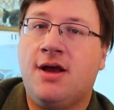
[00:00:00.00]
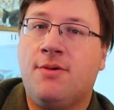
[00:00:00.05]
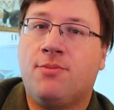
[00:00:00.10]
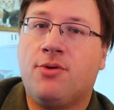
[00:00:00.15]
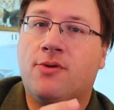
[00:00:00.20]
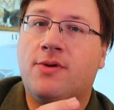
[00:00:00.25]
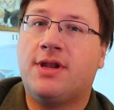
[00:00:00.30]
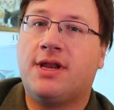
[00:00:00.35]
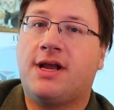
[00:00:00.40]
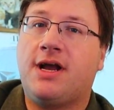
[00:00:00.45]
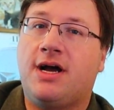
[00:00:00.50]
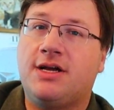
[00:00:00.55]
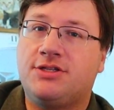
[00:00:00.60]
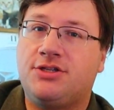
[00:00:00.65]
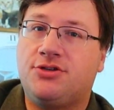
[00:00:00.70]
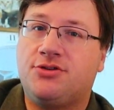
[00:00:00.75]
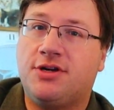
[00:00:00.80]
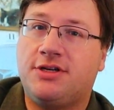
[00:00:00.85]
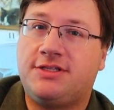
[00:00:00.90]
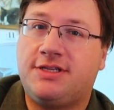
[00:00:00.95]
But we're going to
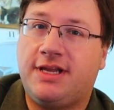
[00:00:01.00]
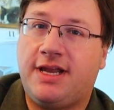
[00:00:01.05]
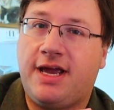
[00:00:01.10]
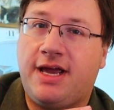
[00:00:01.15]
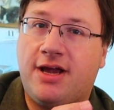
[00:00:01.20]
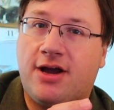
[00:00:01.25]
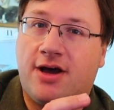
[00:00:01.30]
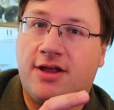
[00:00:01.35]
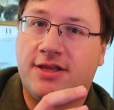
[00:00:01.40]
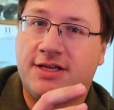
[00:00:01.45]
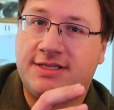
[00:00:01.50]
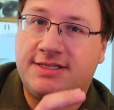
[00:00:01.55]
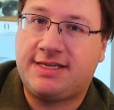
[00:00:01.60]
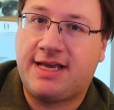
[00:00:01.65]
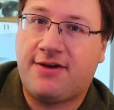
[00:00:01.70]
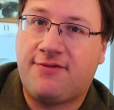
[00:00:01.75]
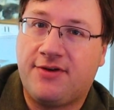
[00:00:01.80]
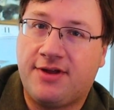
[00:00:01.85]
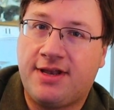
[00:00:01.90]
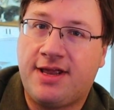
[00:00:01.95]
concentrate today on the
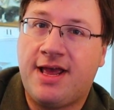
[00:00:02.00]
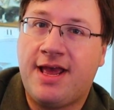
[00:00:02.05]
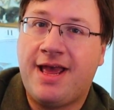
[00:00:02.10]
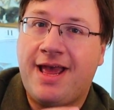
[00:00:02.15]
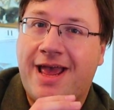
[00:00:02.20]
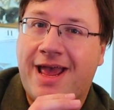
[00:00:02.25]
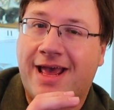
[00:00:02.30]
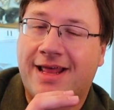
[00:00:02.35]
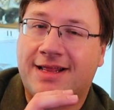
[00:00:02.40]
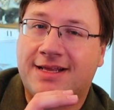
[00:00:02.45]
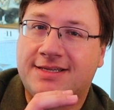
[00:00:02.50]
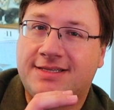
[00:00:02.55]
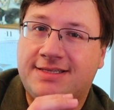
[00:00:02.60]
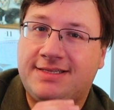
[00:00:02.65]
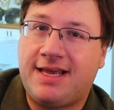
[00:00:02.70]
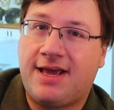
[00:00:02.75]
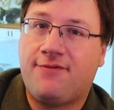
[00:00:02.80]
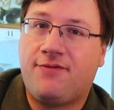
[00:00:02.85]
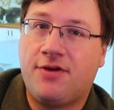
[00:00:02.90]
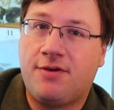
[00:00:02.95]
7 and the
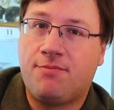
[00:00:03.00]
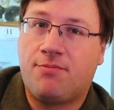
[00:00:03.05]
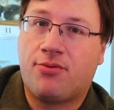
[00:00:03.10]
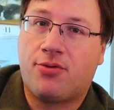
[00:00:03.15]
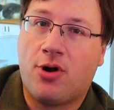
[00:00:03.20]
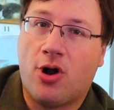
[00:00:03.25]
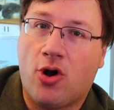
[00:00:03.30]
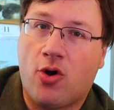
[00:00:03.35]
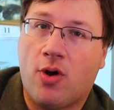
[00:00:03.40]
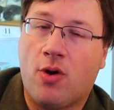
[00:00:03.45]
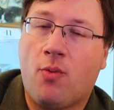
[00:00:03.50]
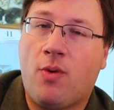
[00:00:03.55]
7 Pro.